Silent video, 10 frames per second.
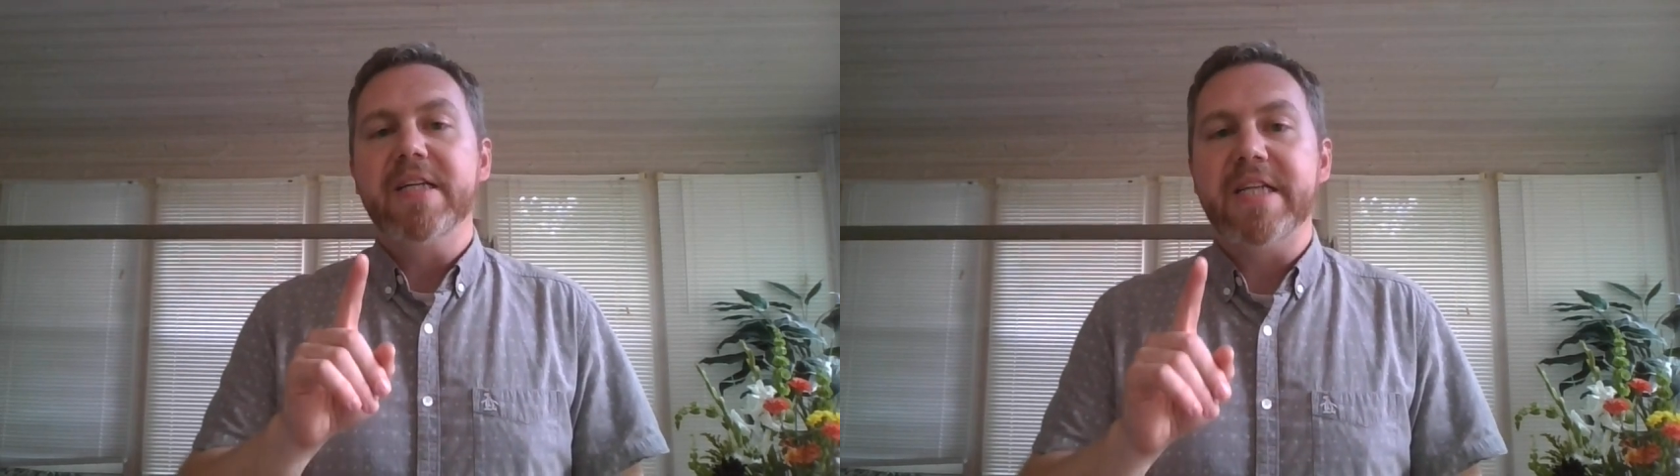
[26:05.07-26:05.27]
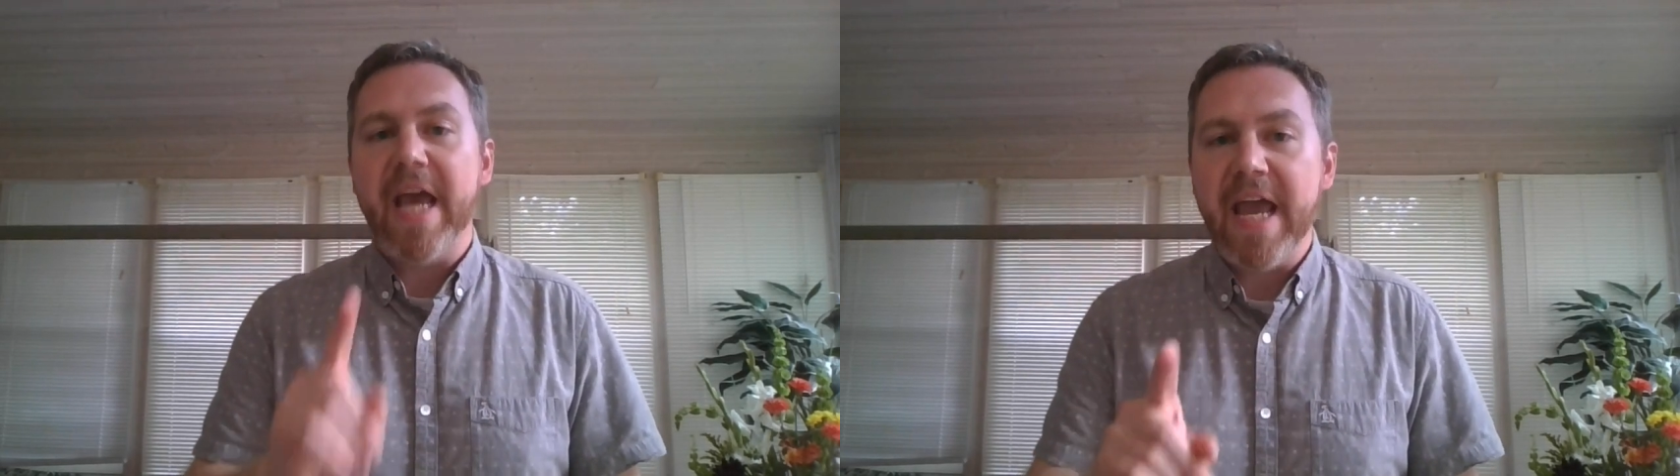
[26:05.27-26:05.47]

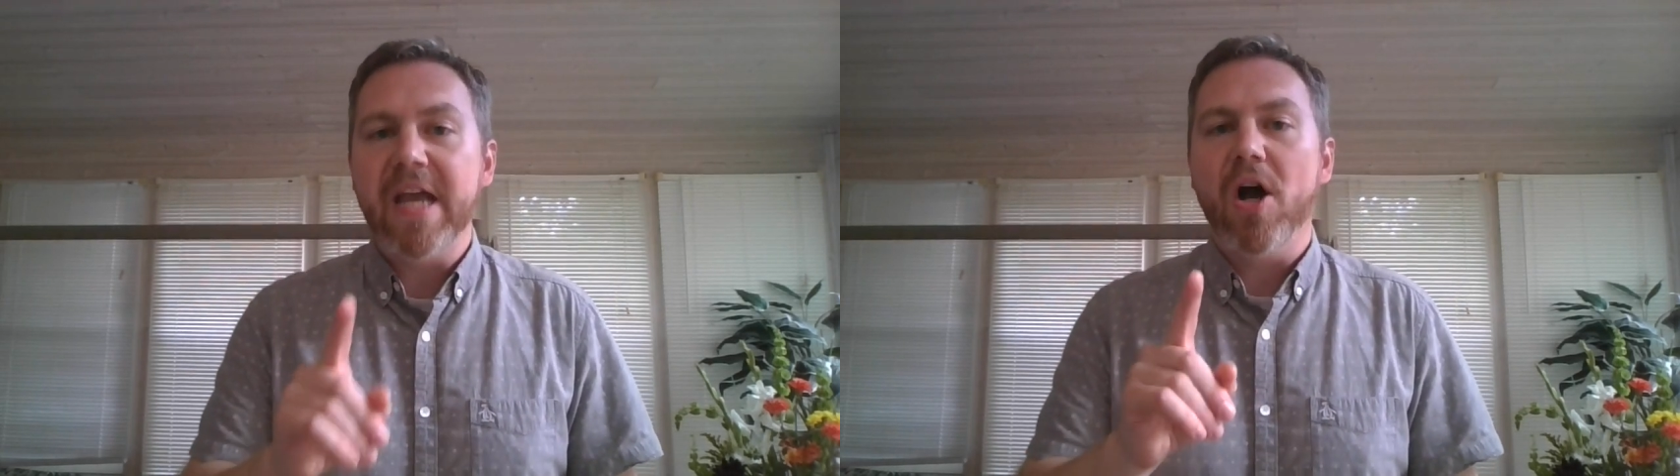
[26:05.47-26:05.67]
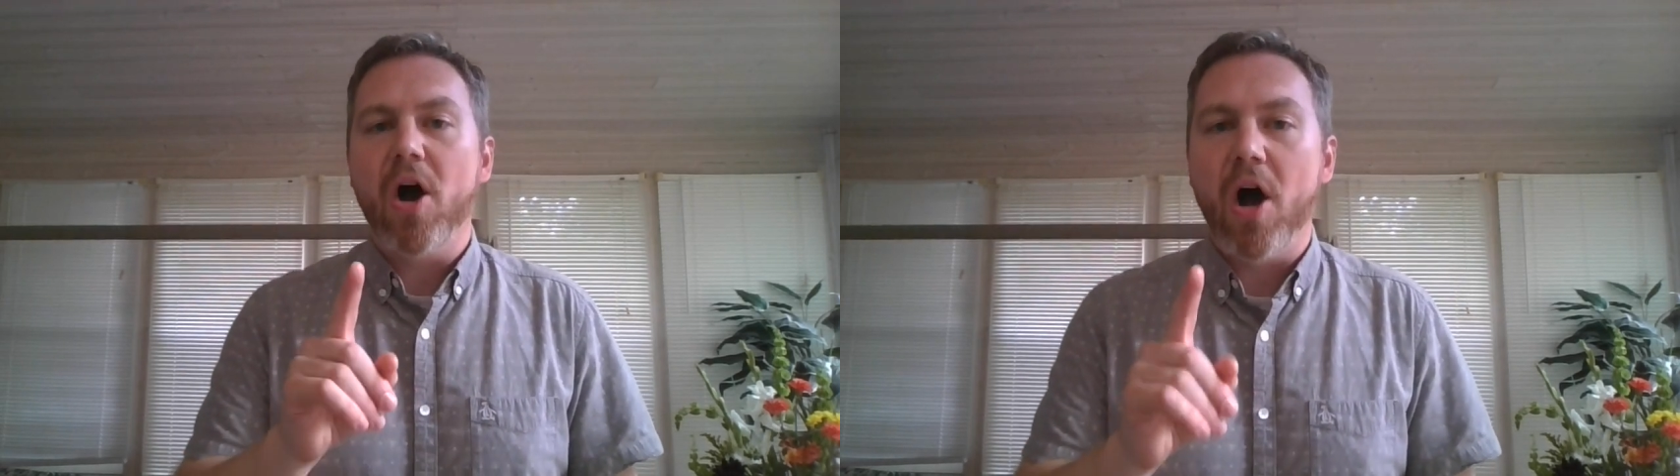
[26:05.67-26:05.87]

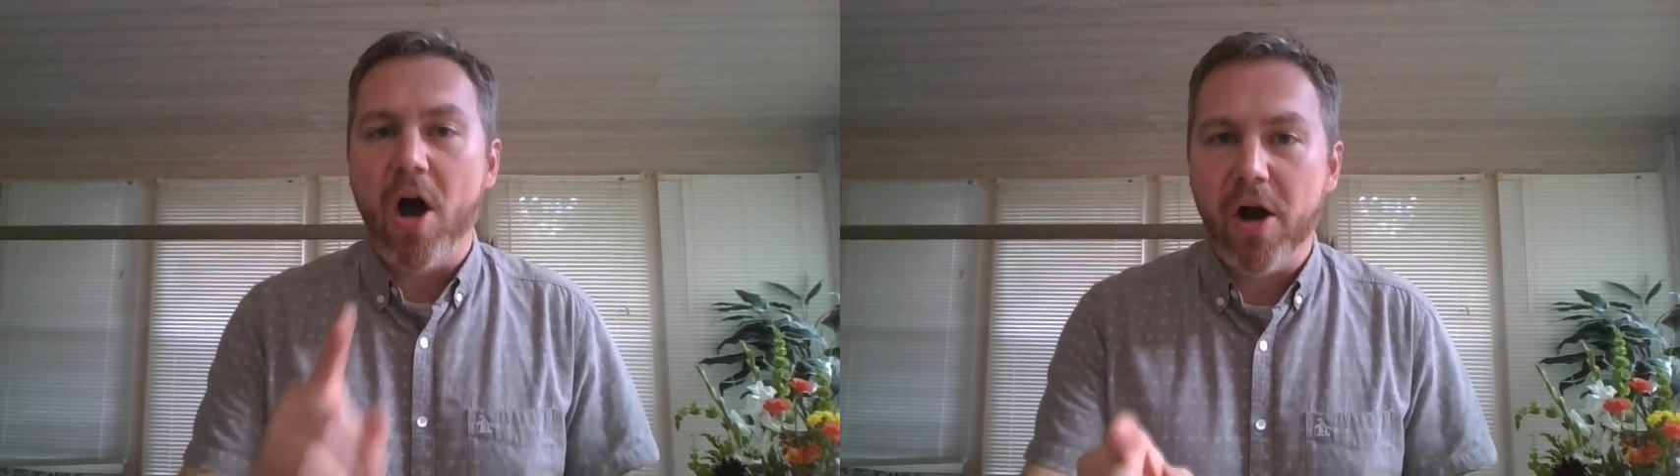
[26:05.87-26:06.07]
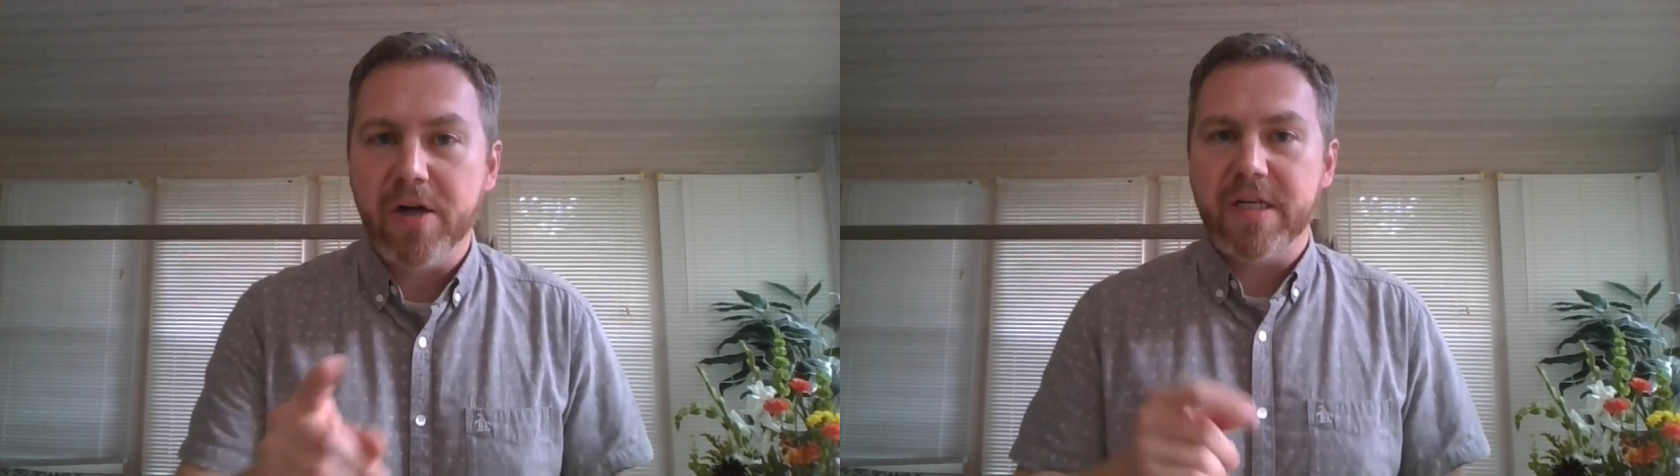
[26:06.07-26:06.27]
take
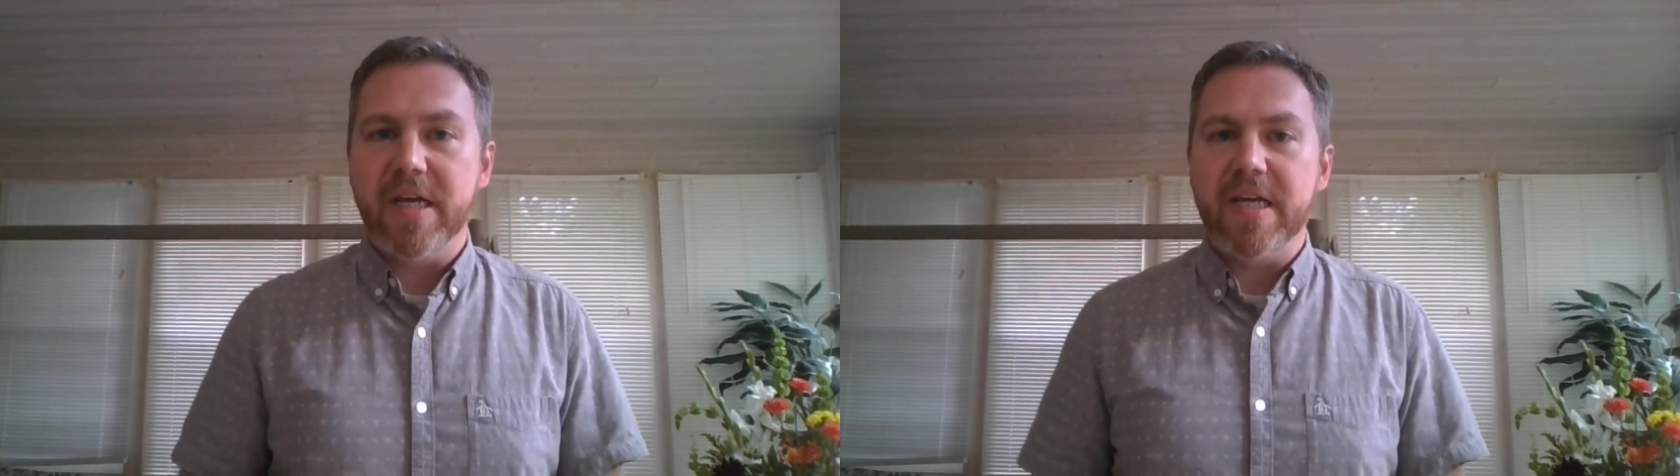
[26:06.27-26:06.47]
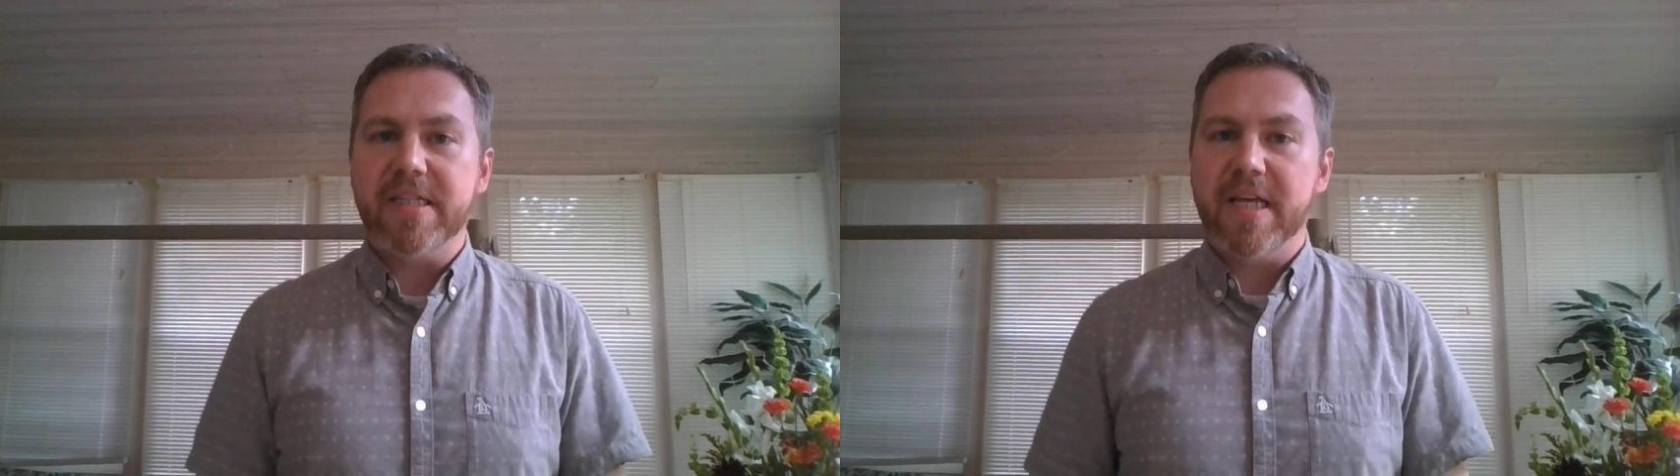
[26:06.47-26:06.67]
heart,
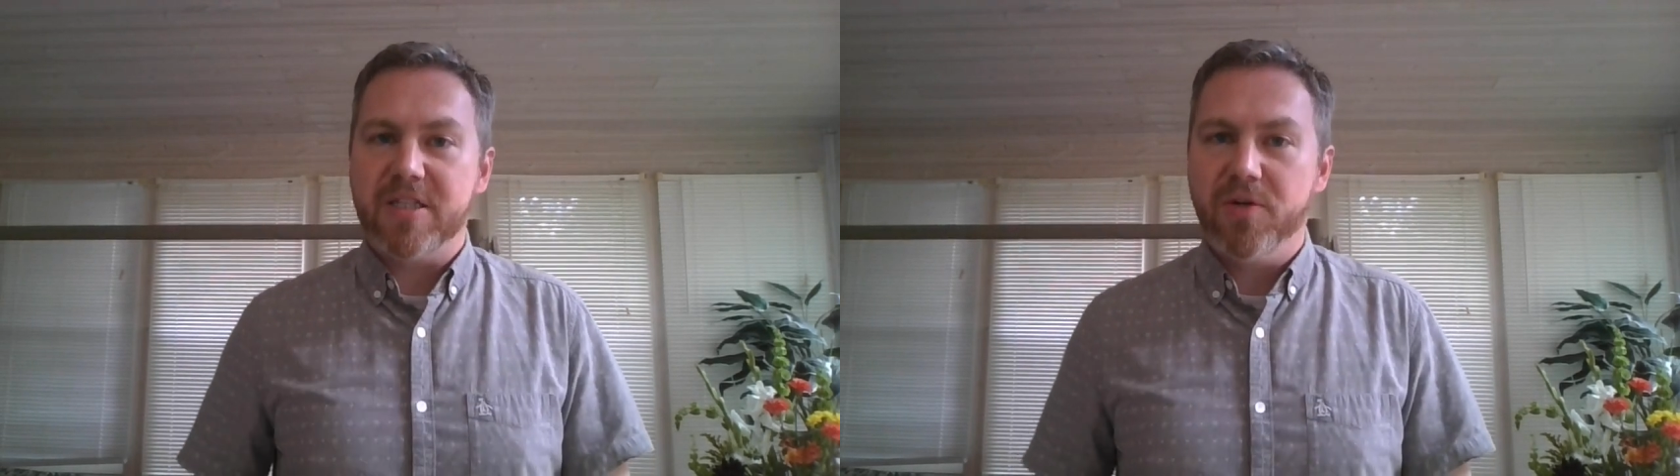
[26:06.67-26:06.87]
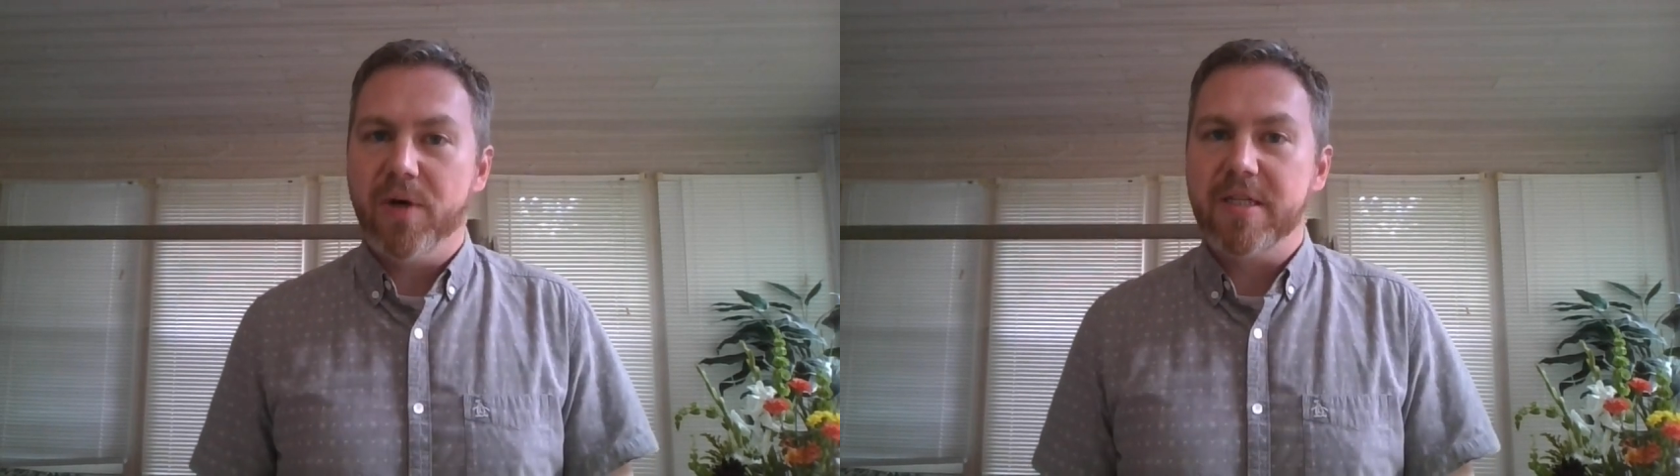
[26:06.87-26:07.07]
he says
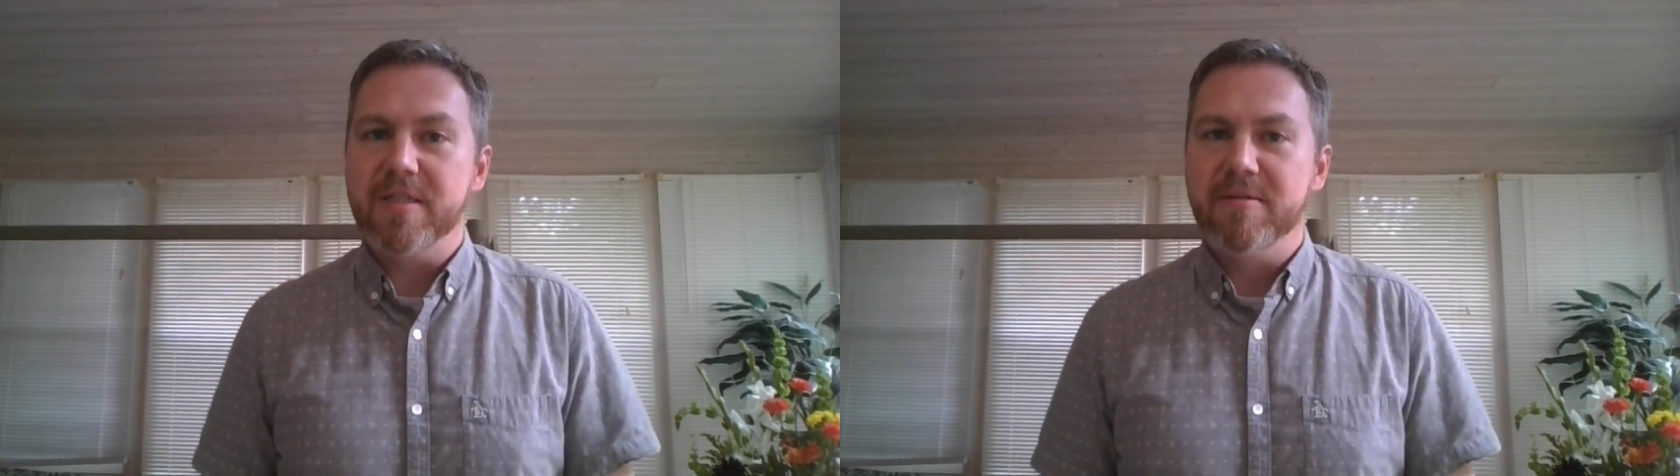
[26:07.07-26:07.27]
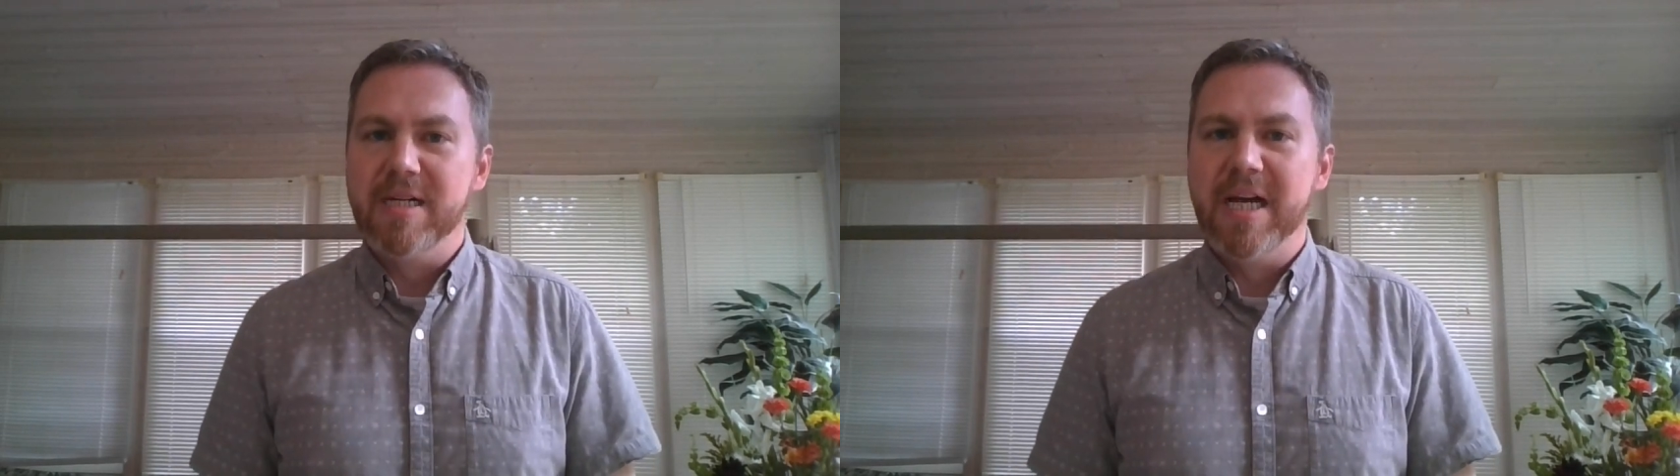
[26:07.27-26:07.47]
to us.